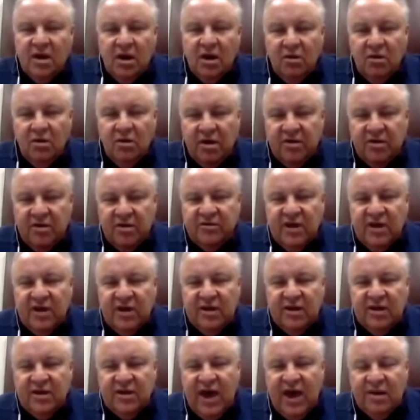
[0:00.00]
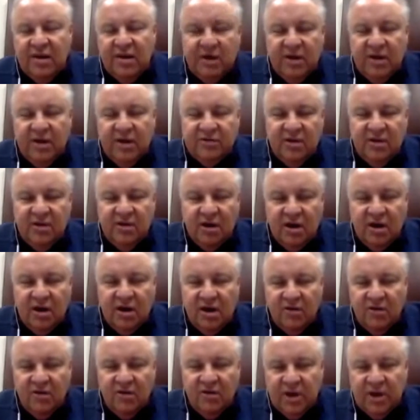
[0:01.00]
going to go into the state database and they're
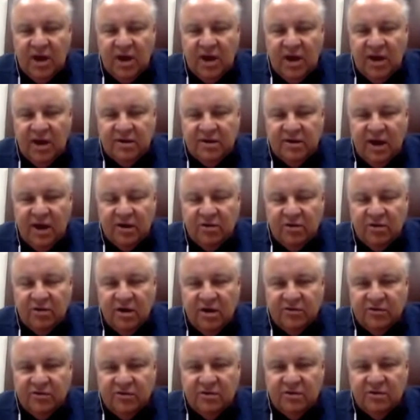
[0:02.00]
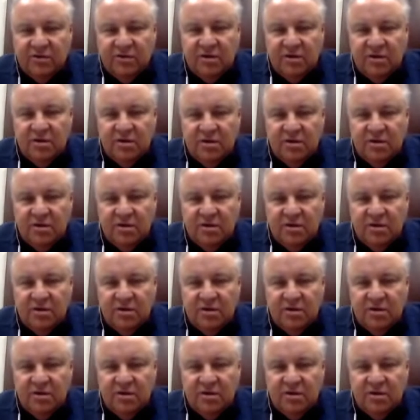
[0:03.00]
going to hear from the contact tracers.